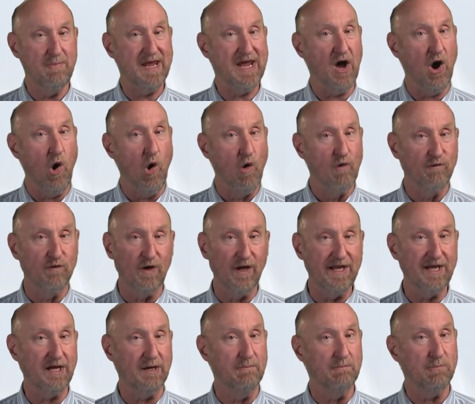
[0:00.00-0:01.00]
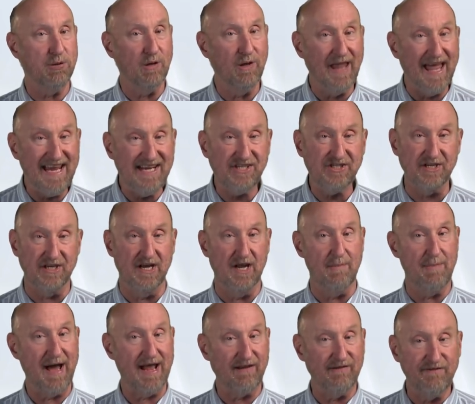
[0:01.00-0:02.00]
be overly complacent
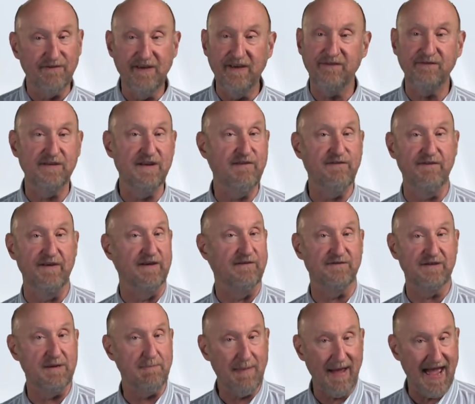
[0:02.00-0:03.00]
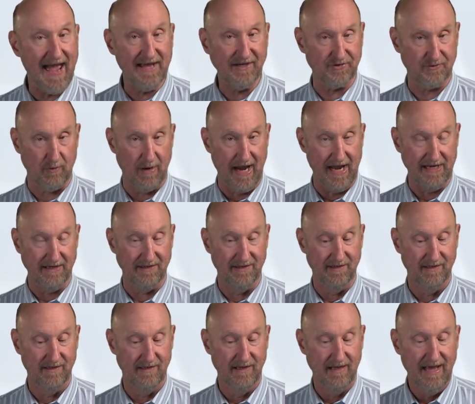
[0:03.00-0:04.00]
about a 50-50 pass rate.
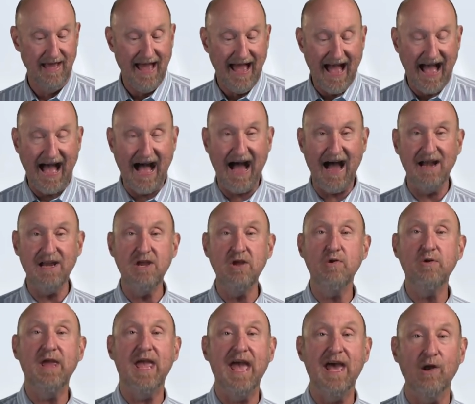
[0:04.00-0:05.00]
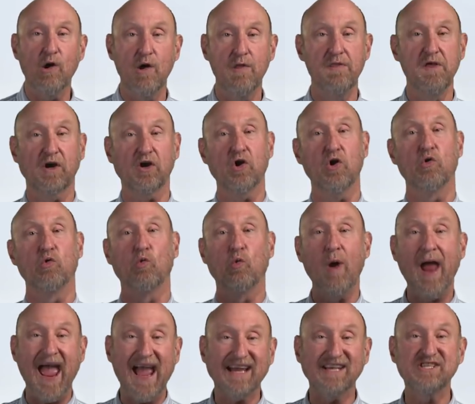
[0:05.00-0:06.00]
How do you get on the
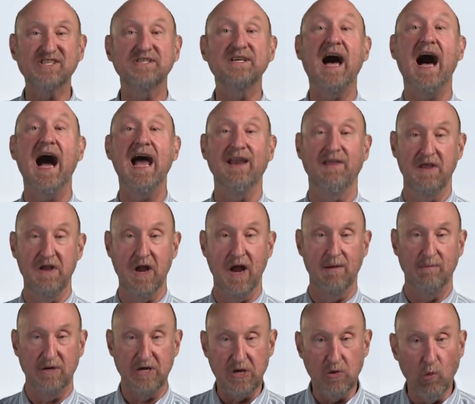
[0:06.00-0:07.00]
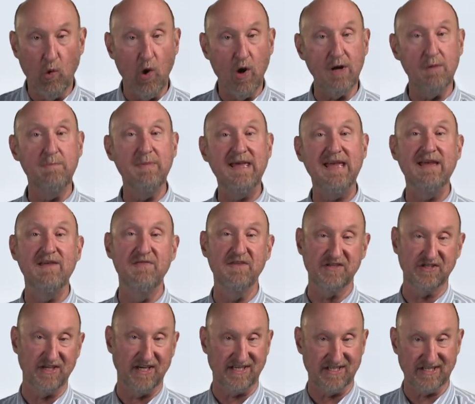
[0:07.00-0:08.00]
correct side of the number? You want to be in the
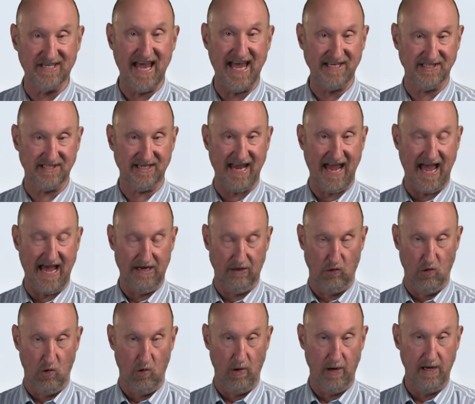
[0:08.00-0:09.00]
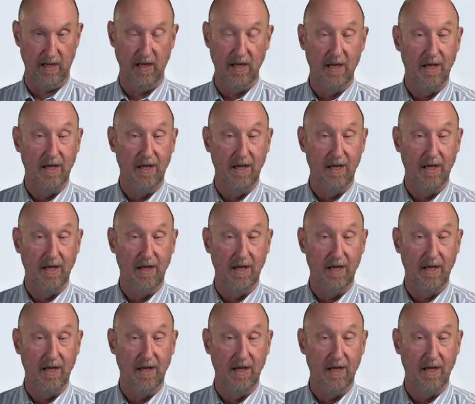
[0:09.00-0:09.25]
success category.